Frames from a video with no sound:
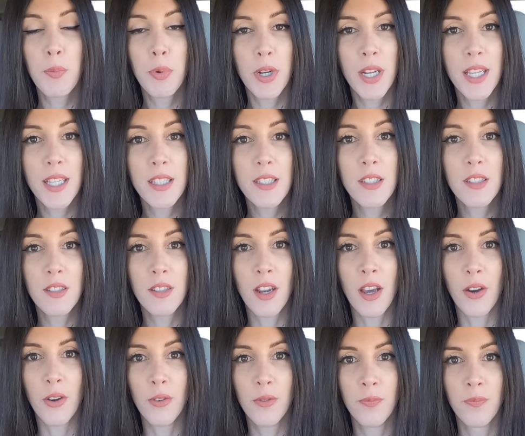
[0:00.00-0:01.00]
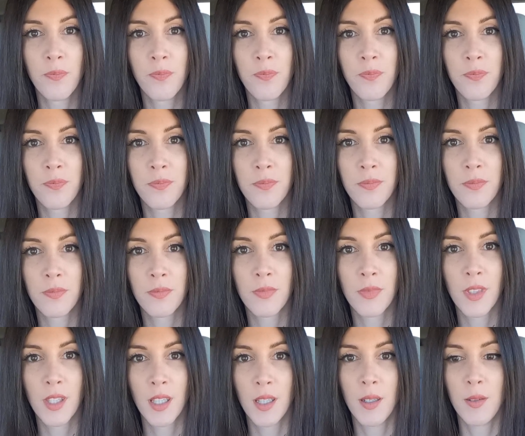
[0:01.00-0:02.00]
put it in snow.
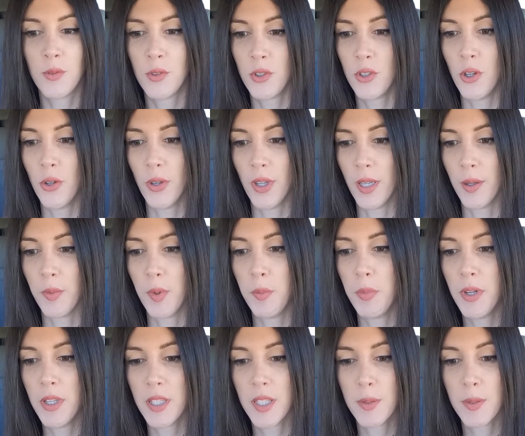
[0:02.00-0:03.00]
I'm just joking. I'm gonna put it in